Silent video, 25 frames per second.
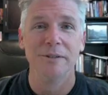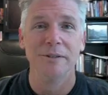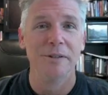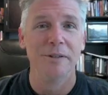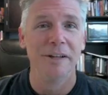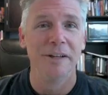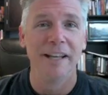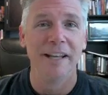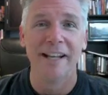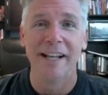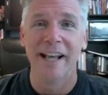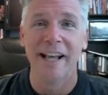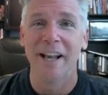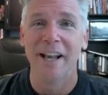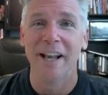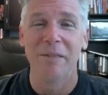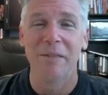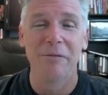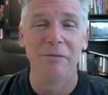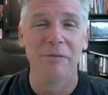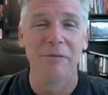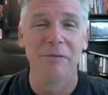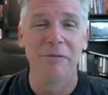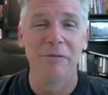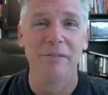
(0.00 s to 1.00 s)
looking at it
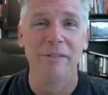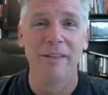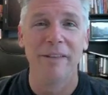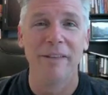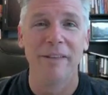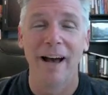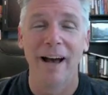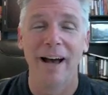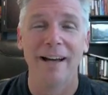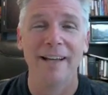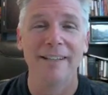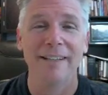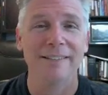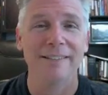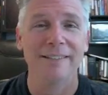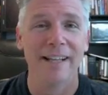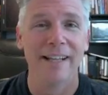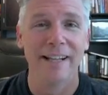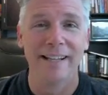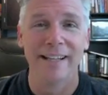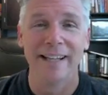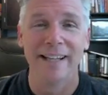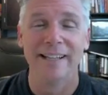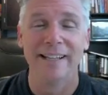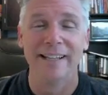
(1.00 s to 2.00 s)
through the eyes
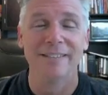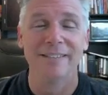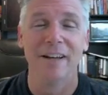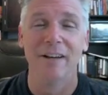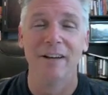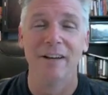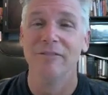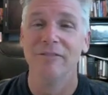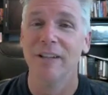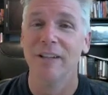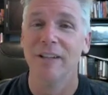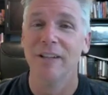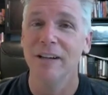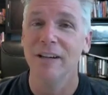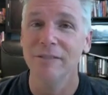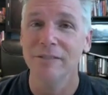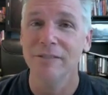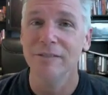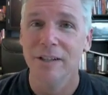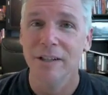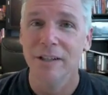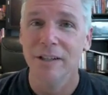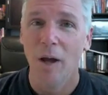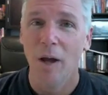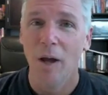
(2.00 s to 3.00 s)
and lens of love
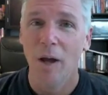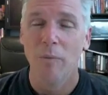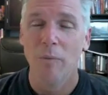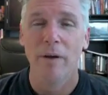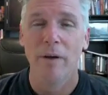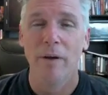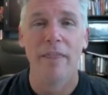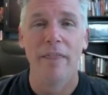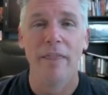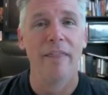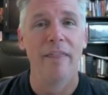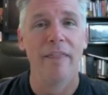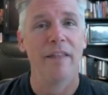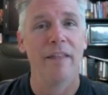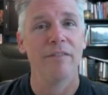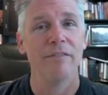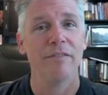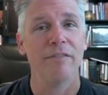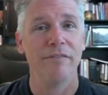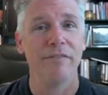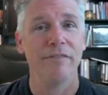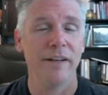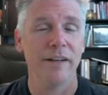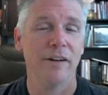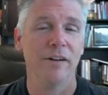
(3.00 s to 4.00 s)
rather than
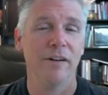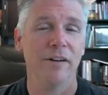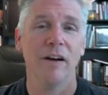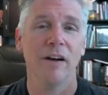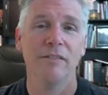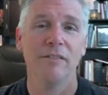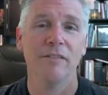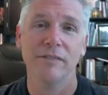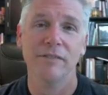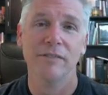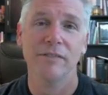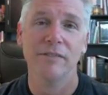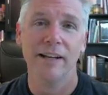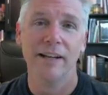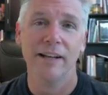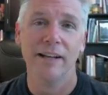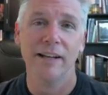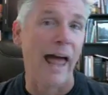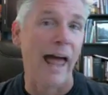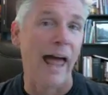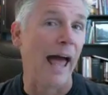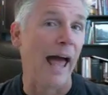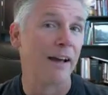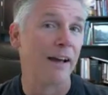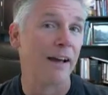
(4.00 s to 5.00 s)
fear of and
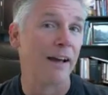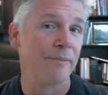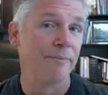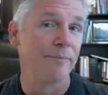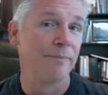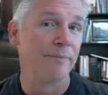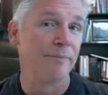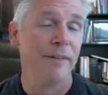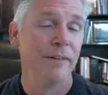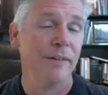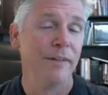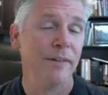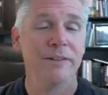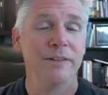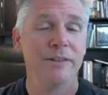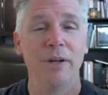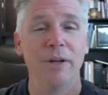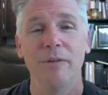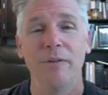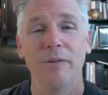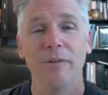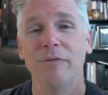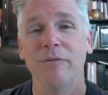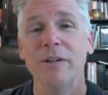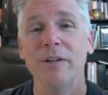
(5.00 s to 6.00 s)
lack.
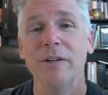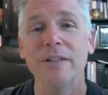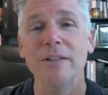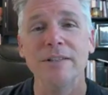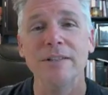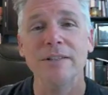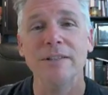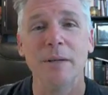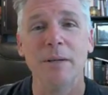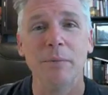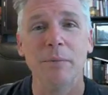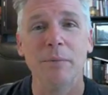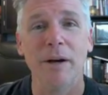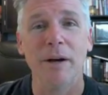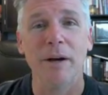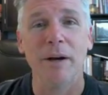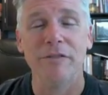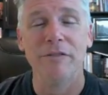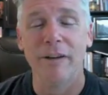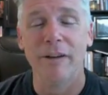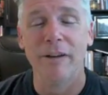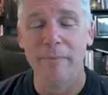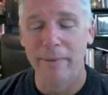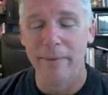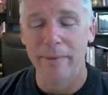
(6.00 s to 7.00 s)
So real simple and
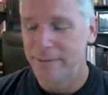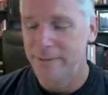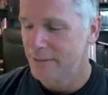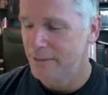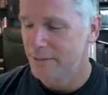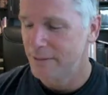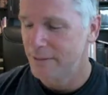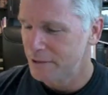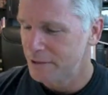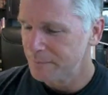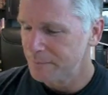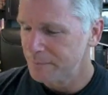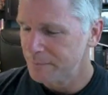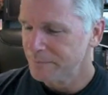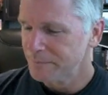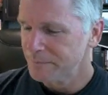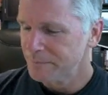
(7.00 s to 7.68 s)
fun message.